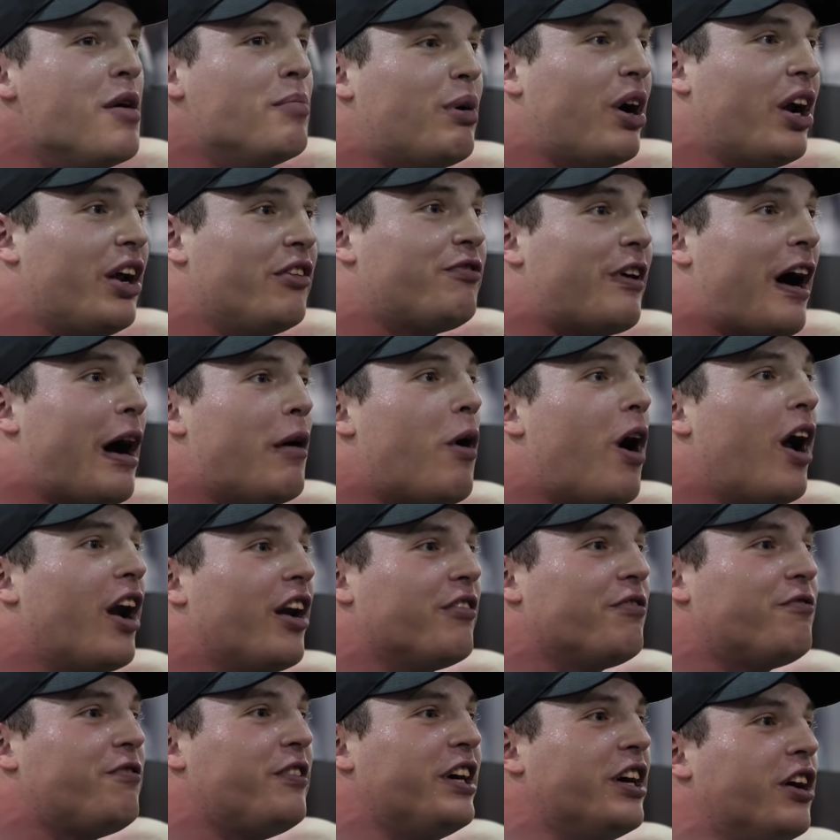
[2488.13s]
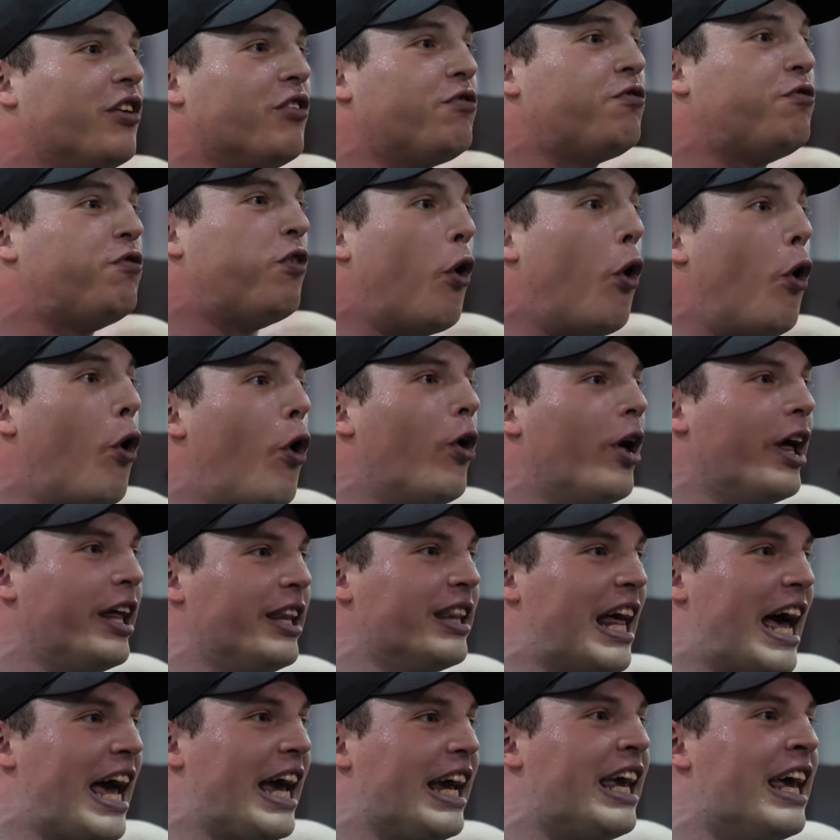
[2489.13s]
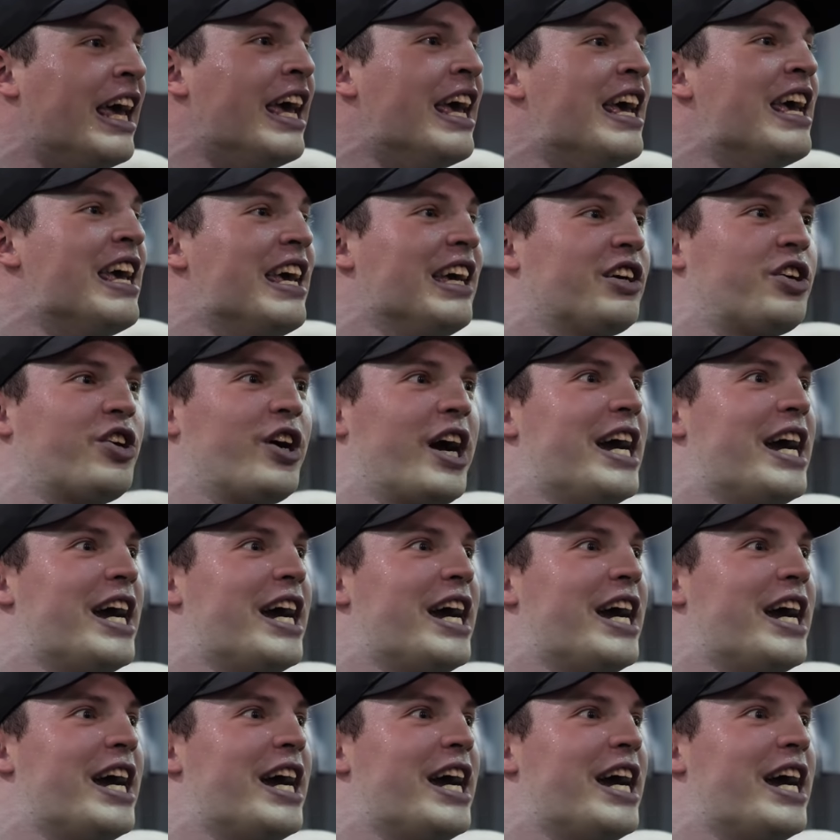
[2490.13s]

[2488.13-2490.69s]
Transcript: but if I want to feel full and like yeah.